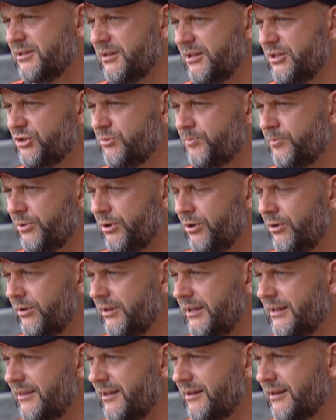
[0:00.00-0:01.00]
it's
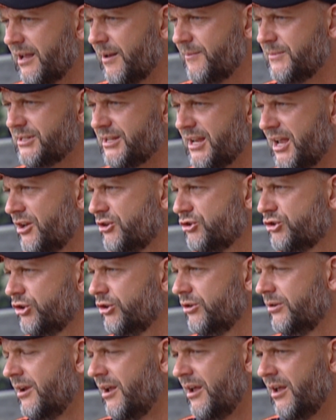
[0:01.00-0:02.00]
purely then comes down
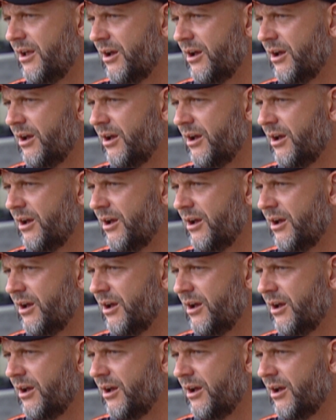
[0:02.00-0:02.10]
to,